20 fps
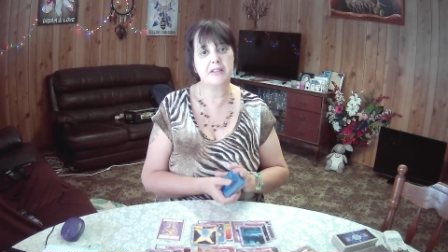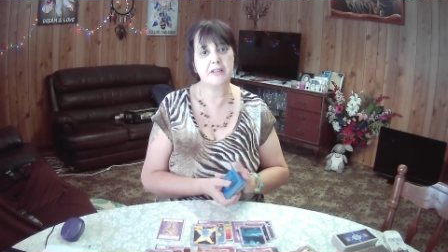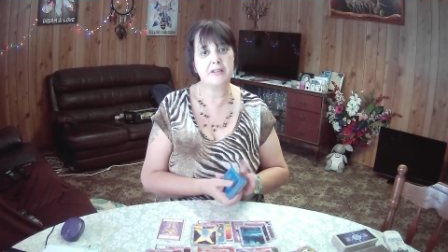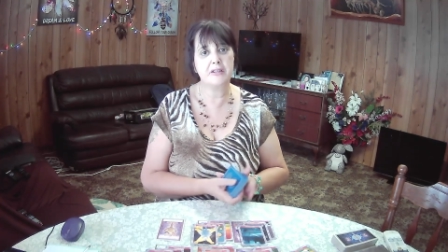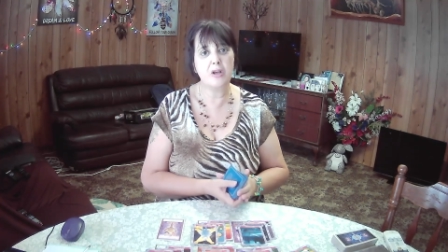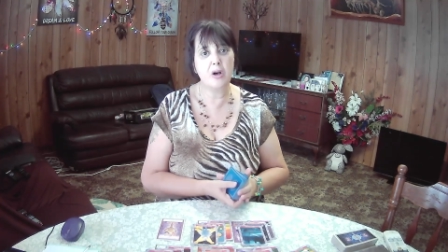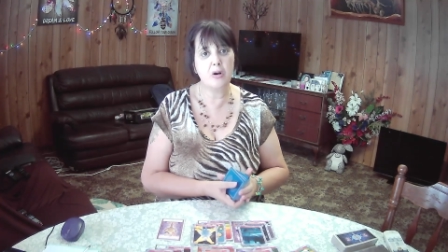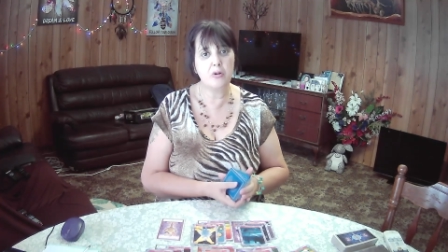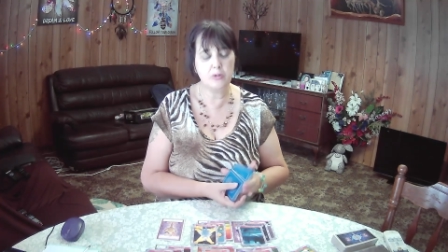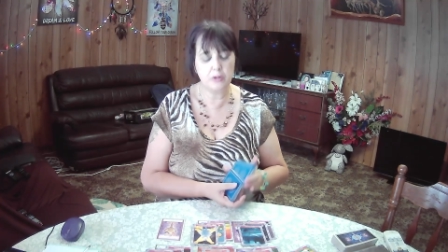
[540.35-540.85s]
This
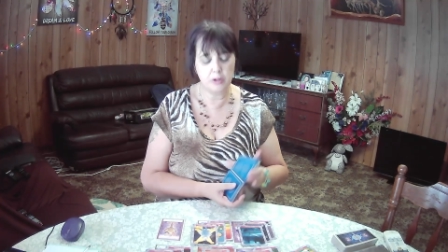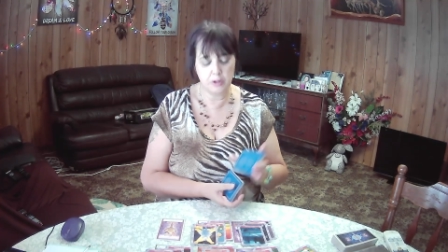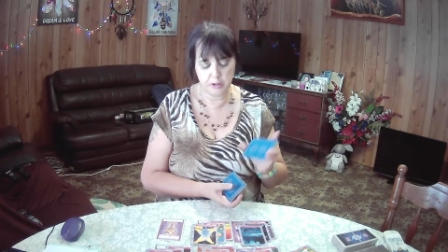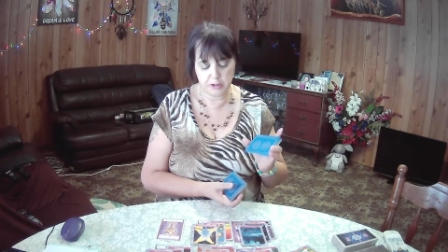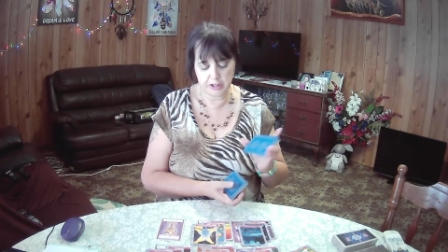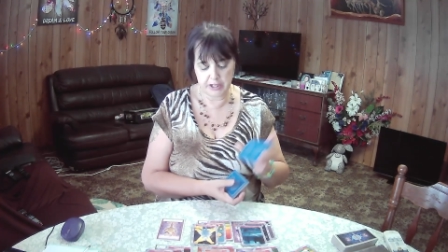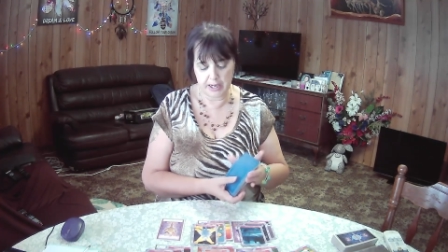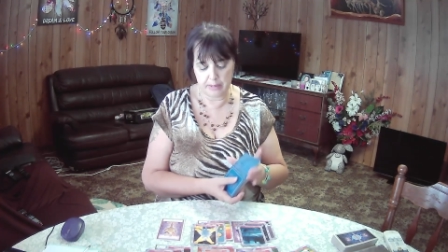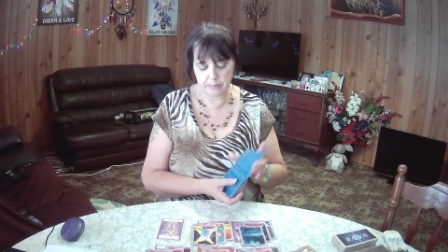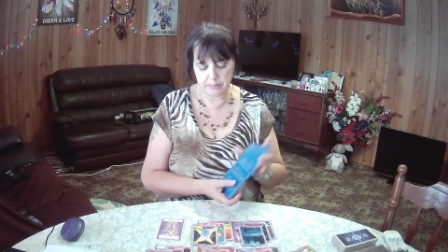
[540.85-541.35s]
whole new
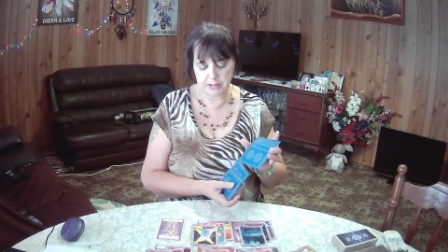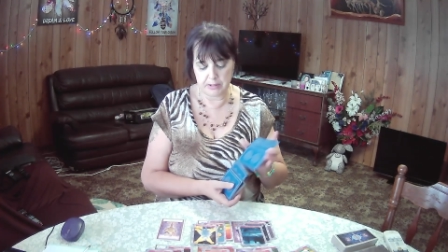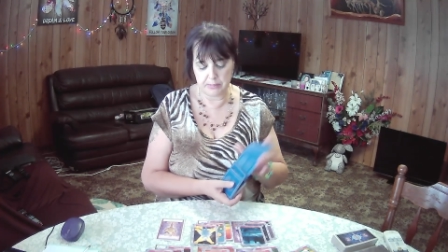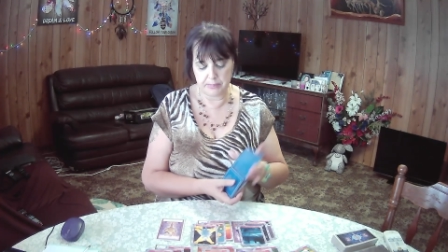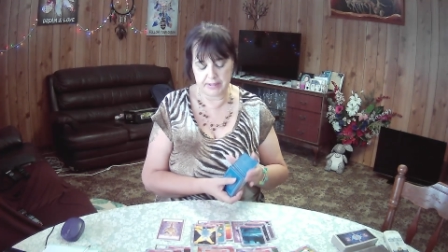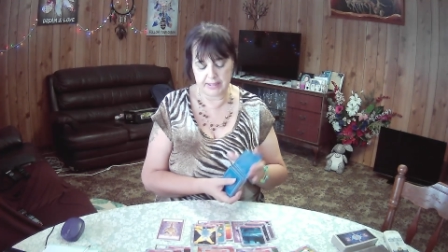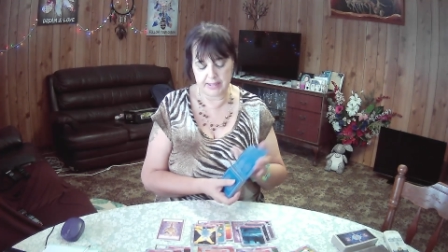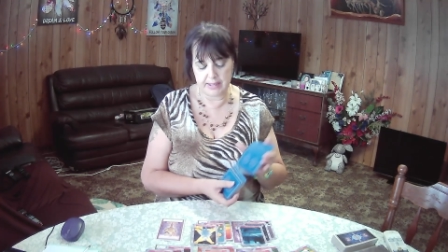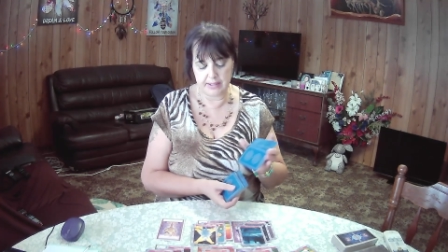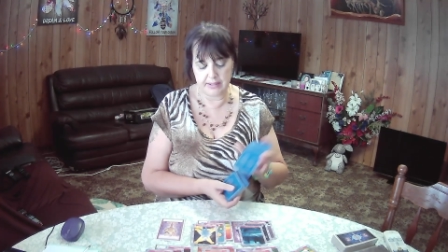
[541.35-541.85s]
chapter
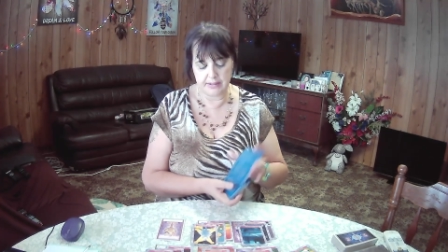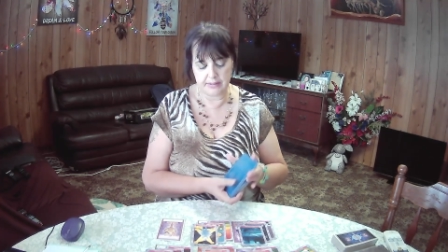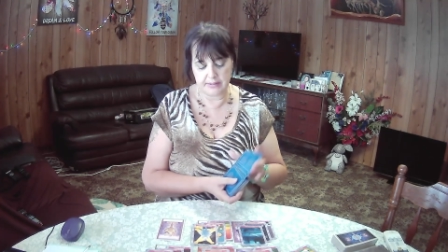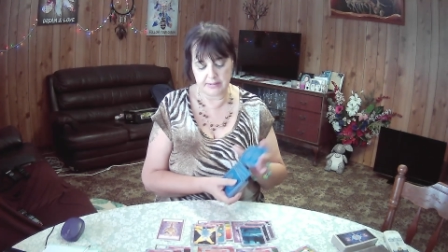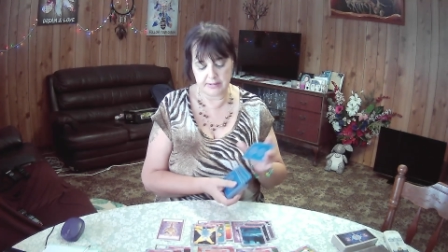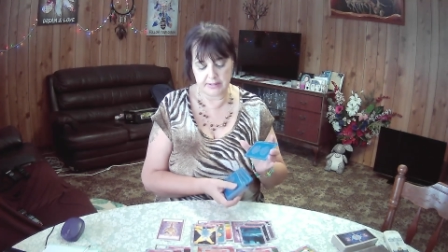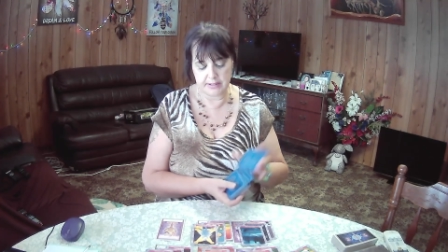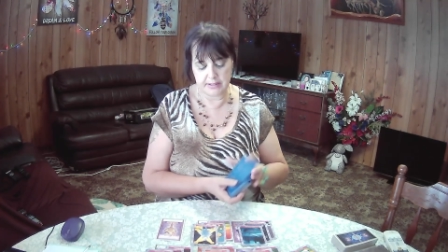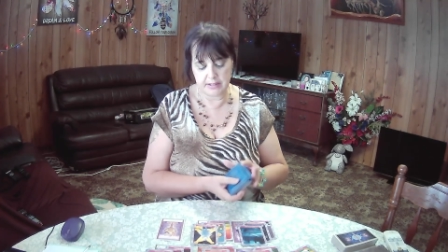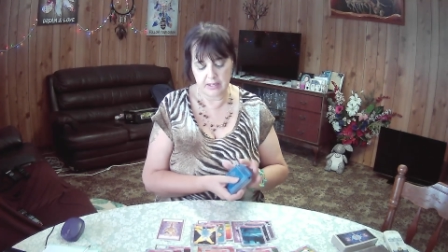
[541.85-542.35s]

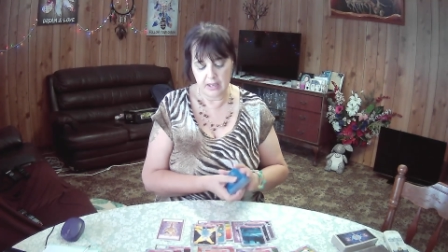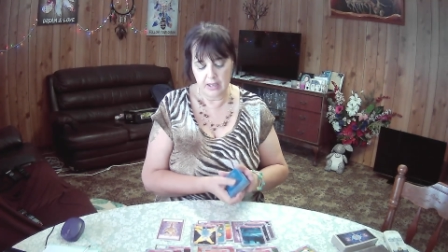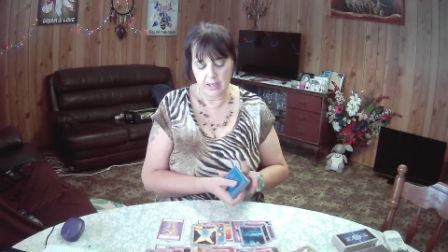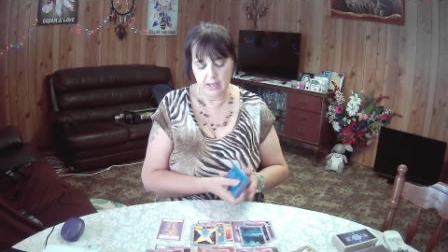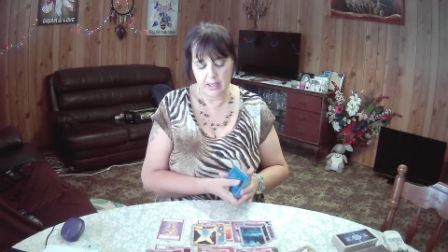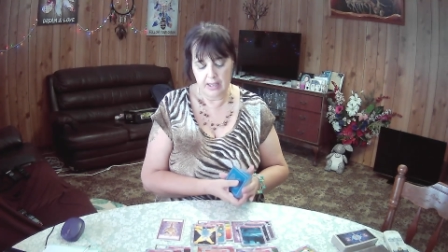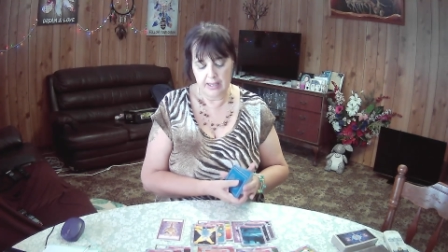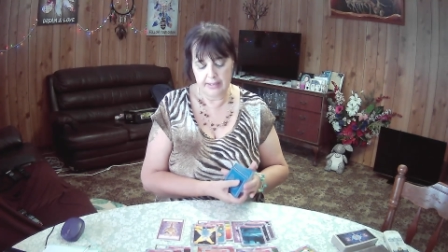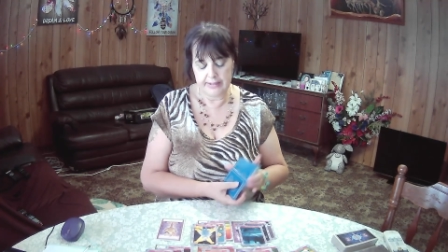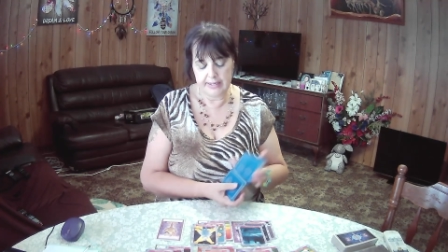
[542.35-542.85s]
begins.
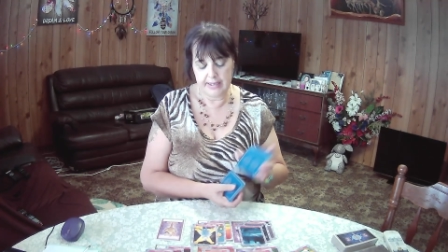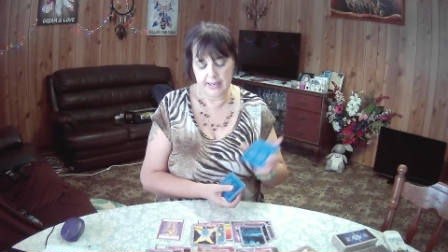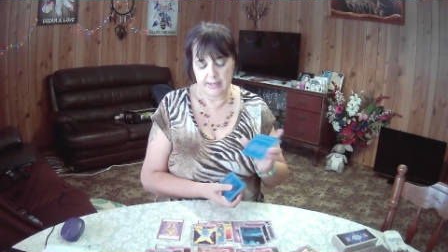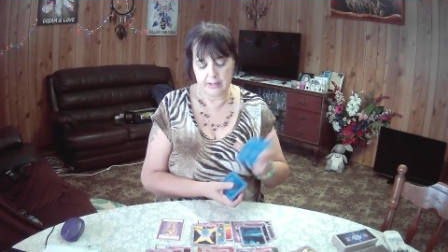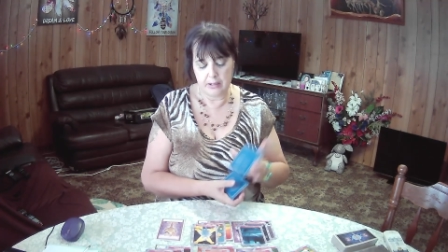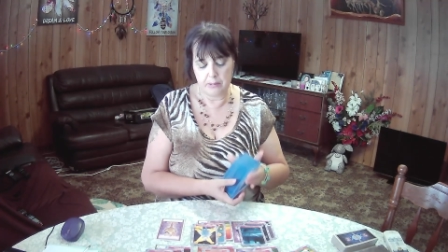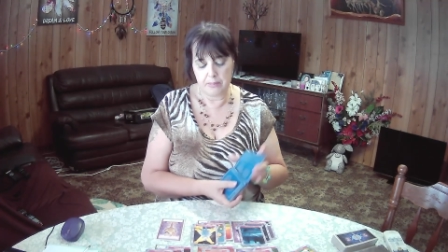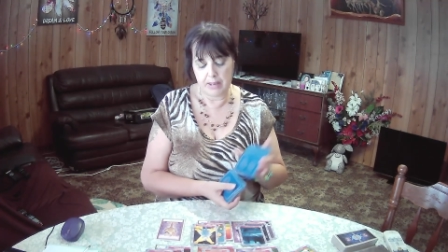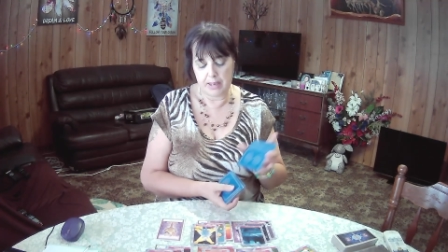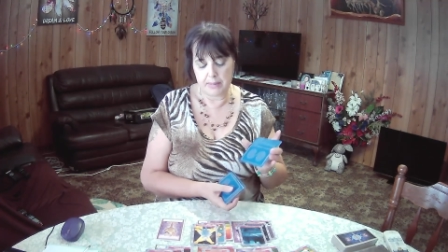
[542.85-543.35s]
Again,
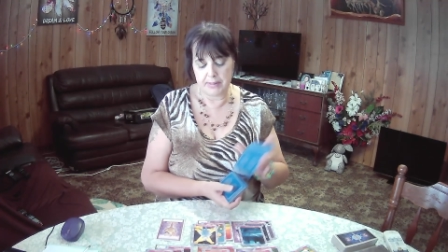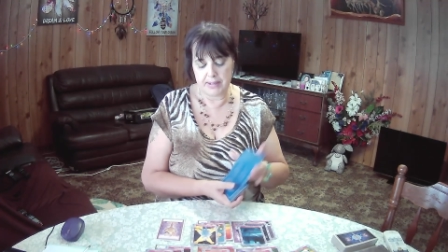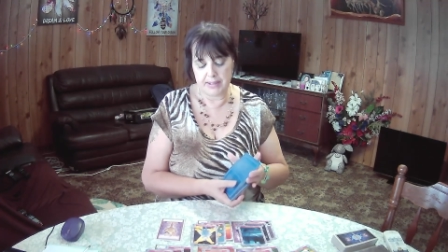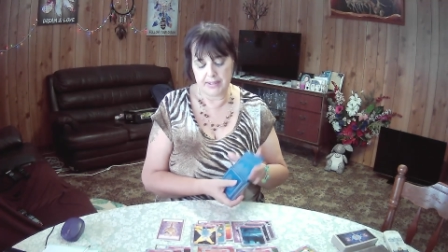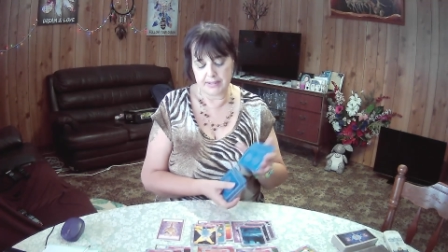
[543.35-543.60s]
it may be an